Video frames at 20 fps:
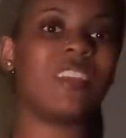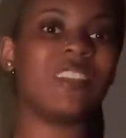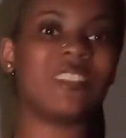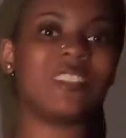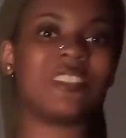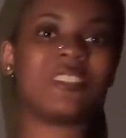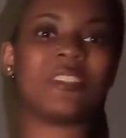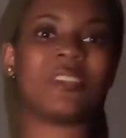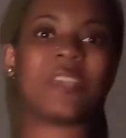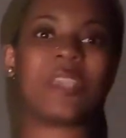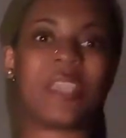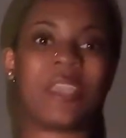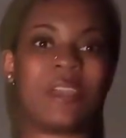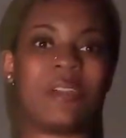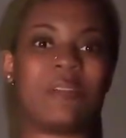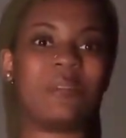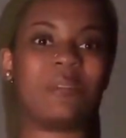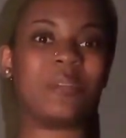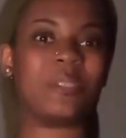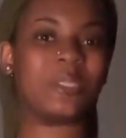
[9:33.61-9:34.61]
So yeah,
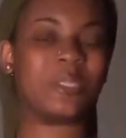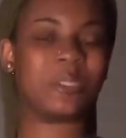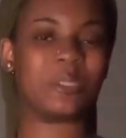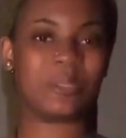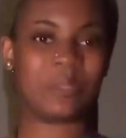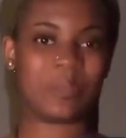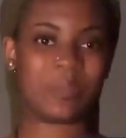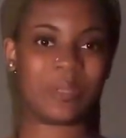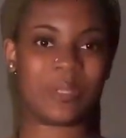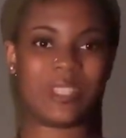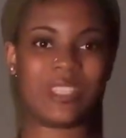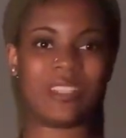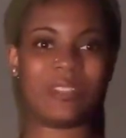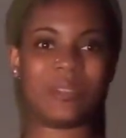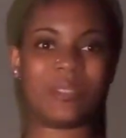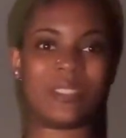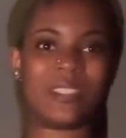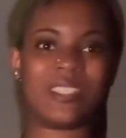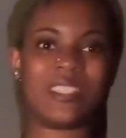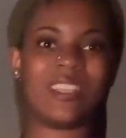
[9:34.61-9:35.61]
we're so
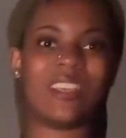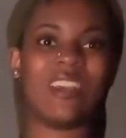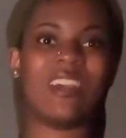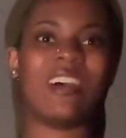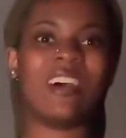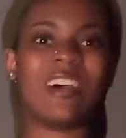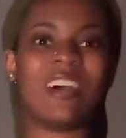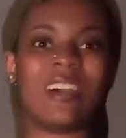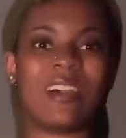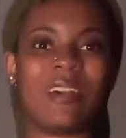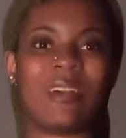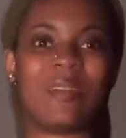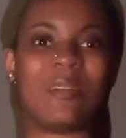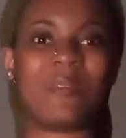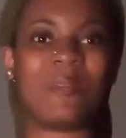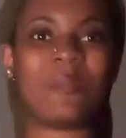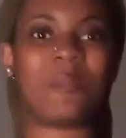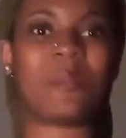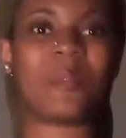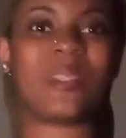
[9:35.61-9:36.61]
close.
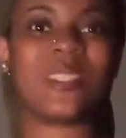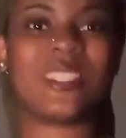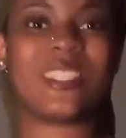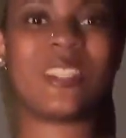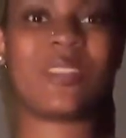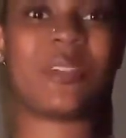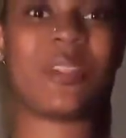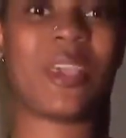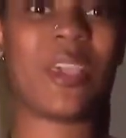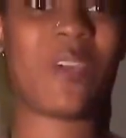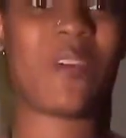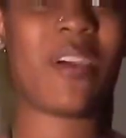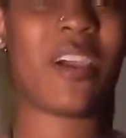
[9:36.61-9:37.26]
So now